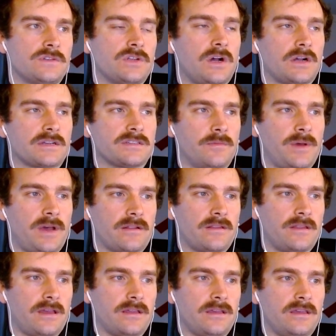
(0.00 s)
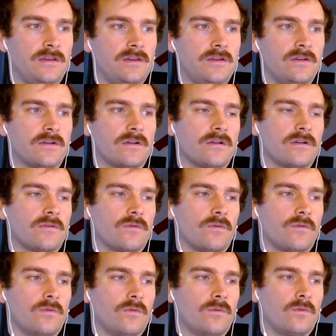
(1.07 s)
talks about that here,
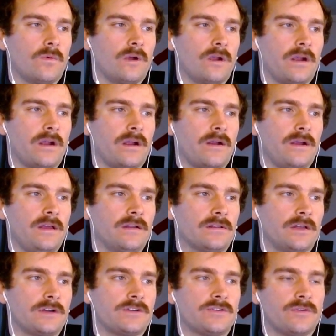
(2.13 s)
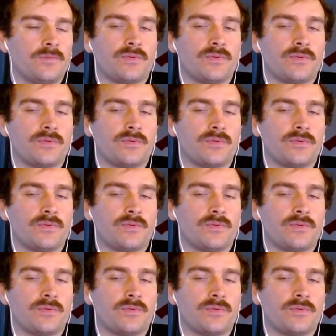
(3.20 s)
where in a letter to a